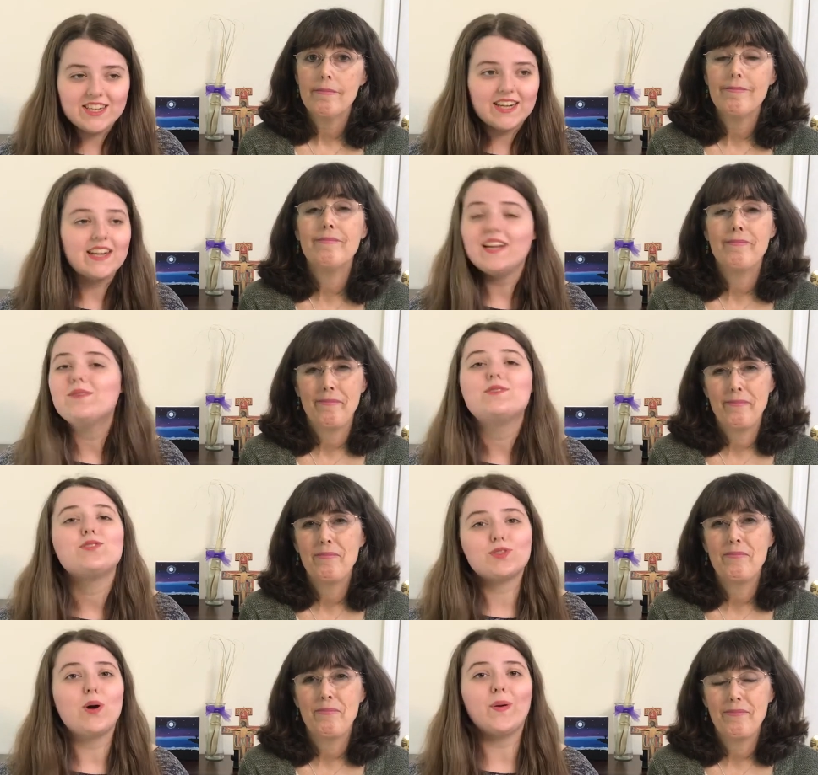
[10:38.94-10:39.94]
Speaker 1: year and it
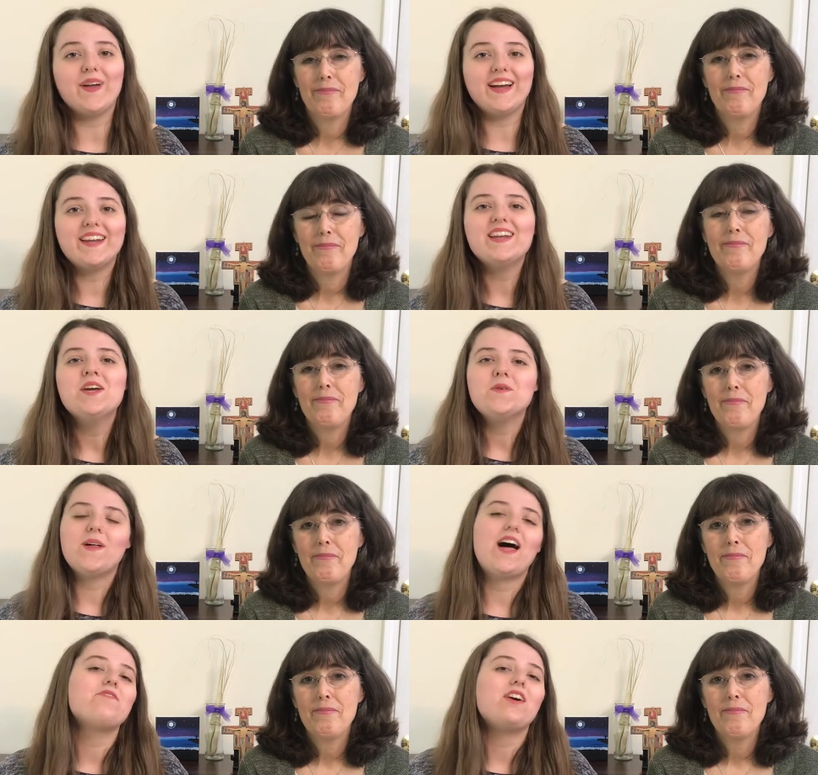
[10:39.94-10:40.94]
was so good.
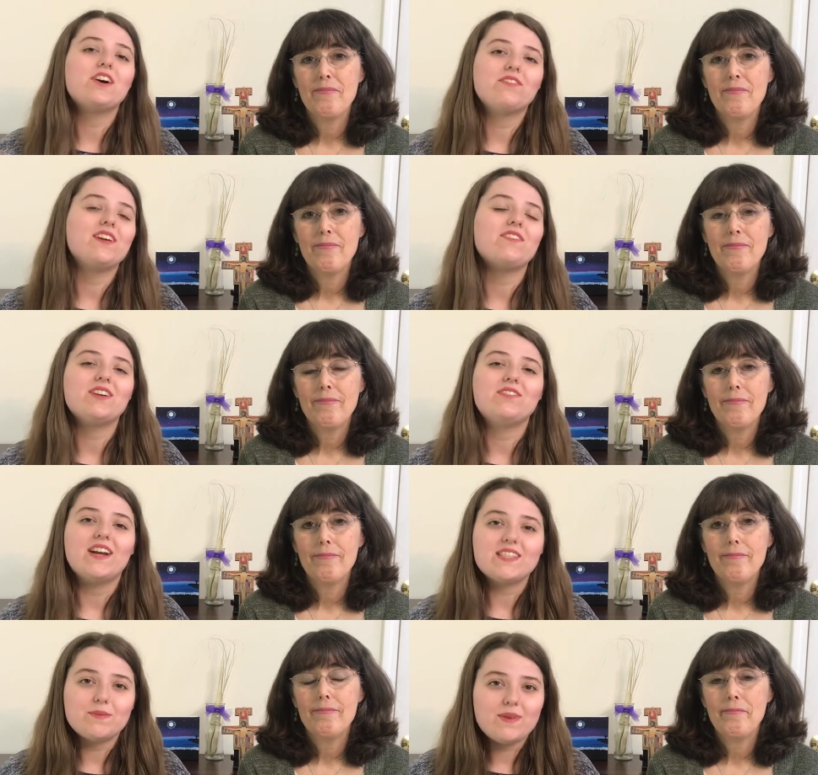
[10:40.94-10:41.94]
We'll have our favorite
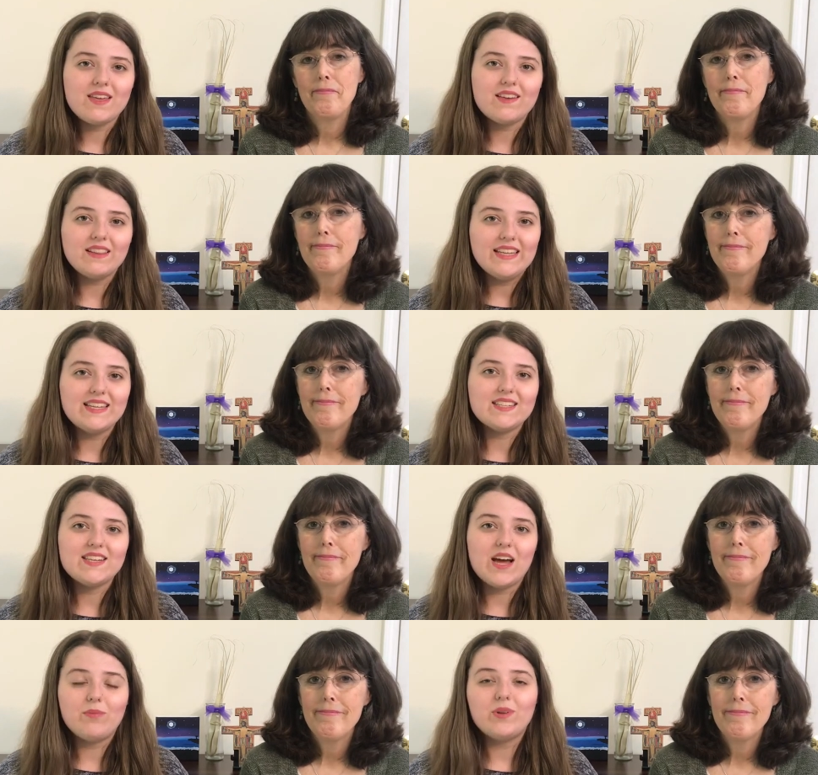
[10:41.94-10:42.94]
recipe
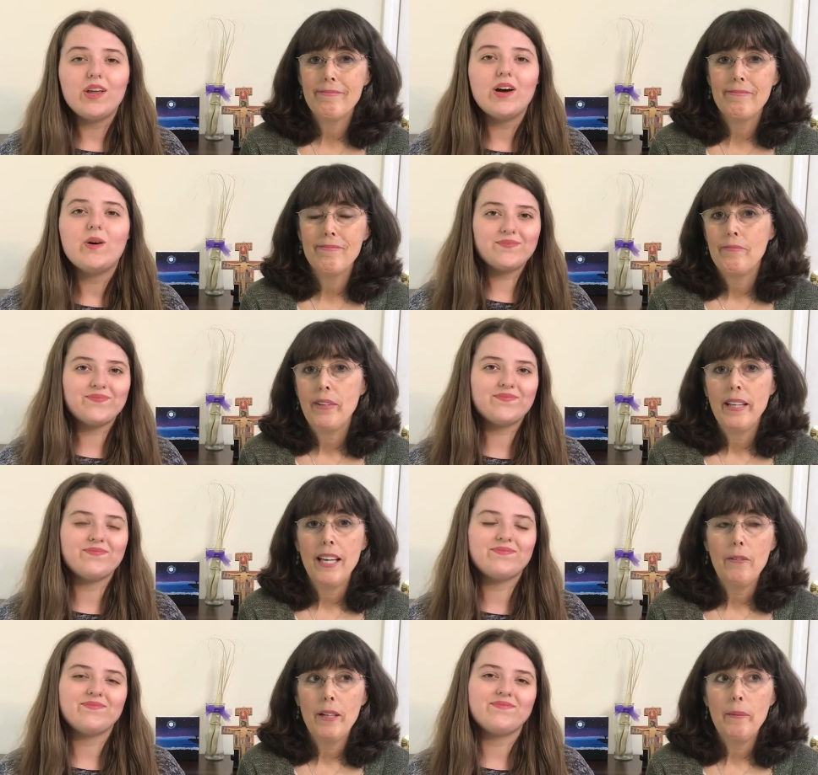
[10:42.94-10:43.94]
linked down below.
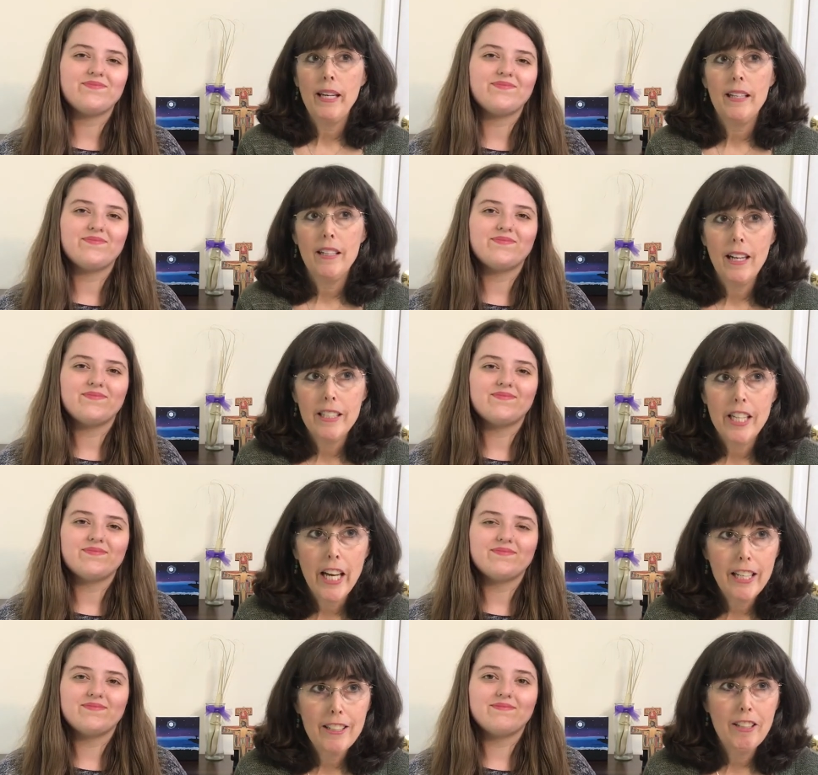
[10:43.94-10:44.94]
Yeah, we made a
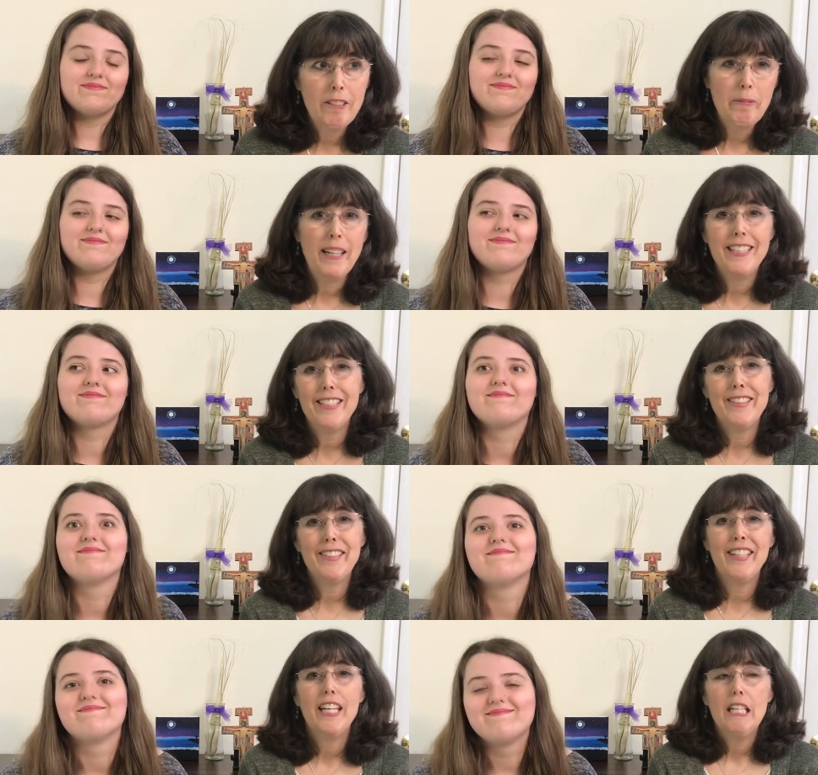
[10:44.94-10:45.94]
ton
Speaker 2: of
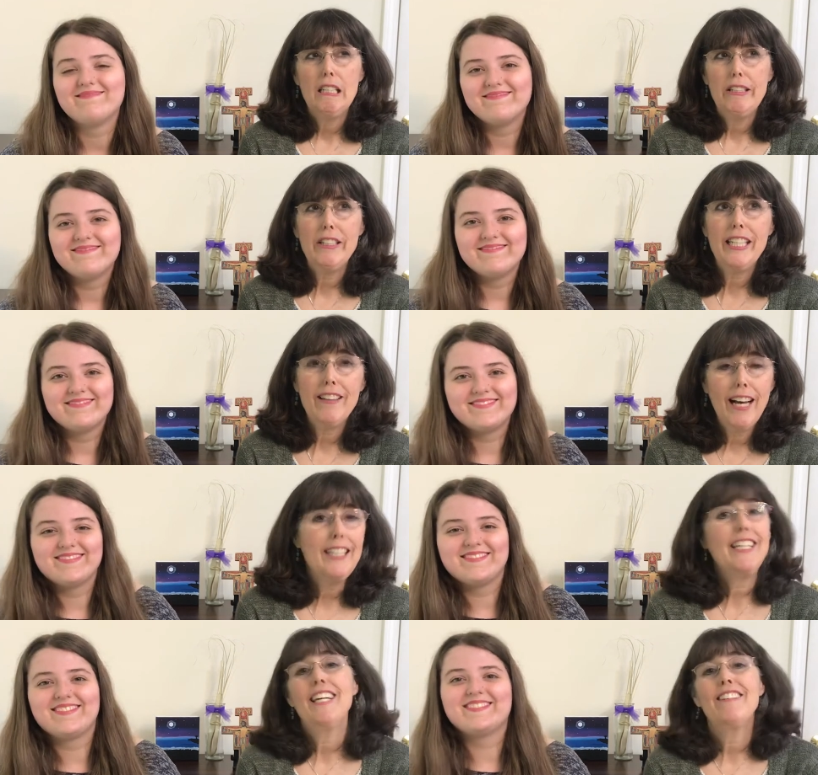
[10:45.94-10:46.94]
pretzels during
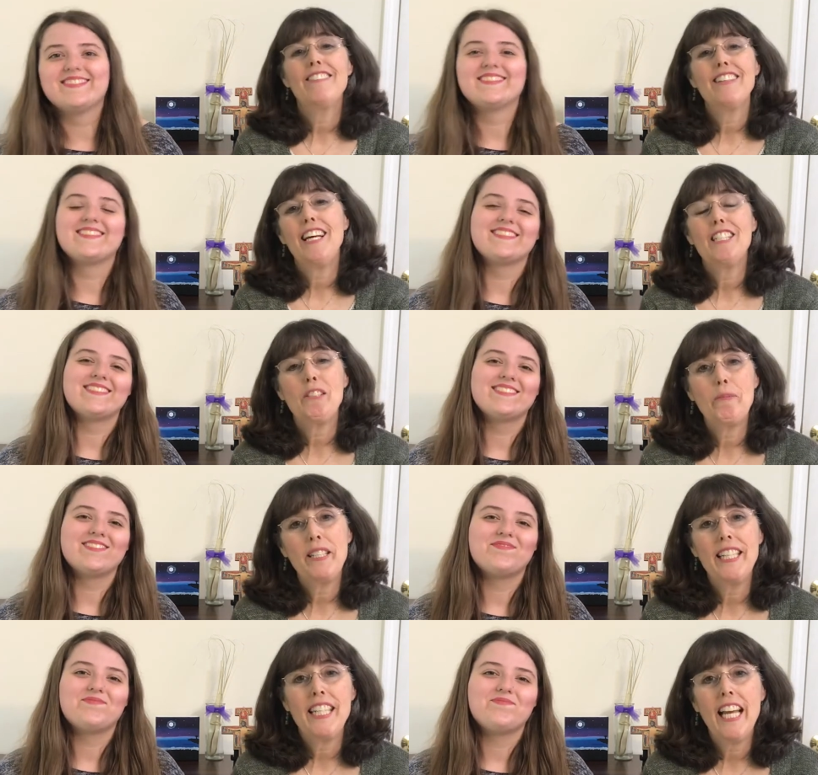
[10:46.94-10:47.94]
lockdown last
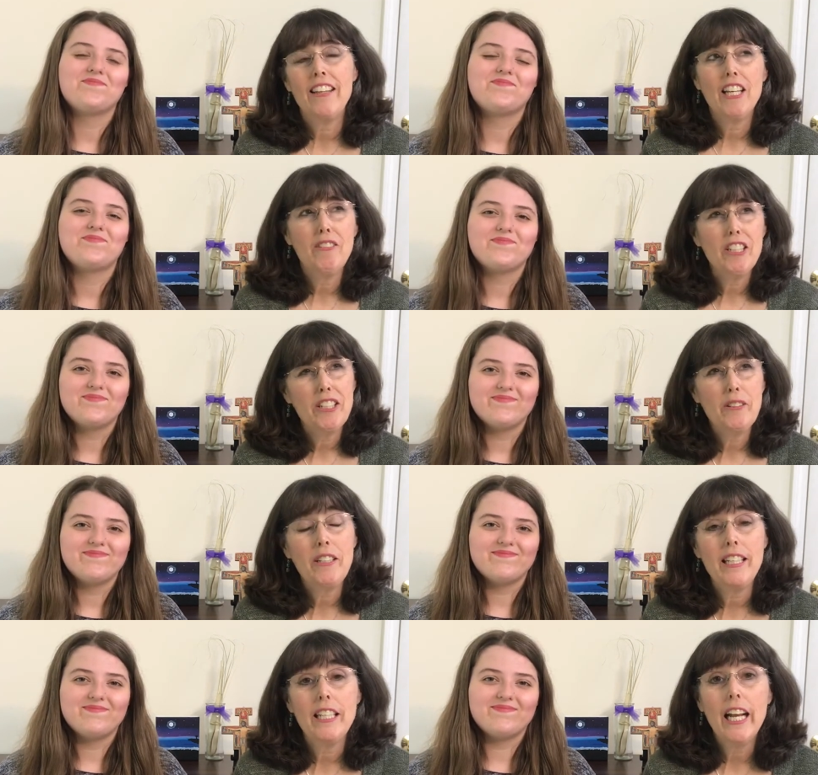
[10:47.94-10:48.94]
spring, and they were
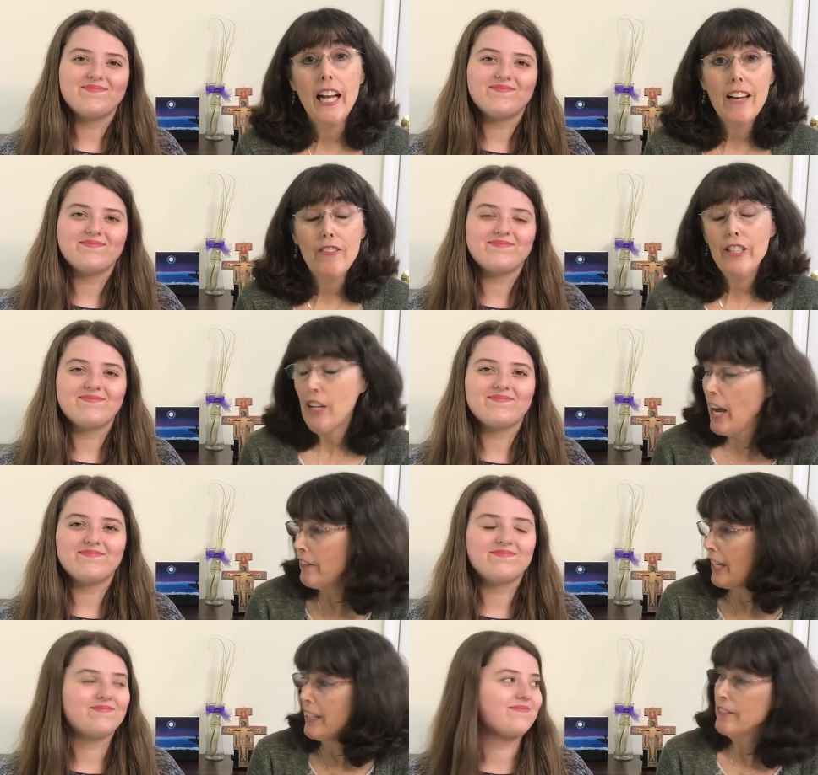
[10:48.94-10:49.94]
so good, and I've, you know,
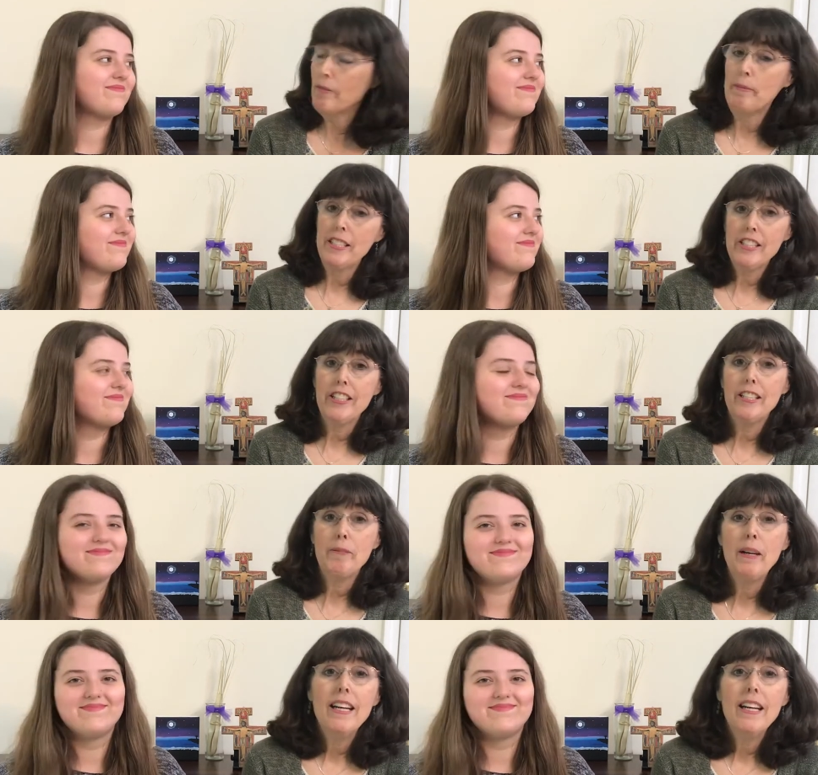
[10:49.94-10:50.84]
I've kind of missed them,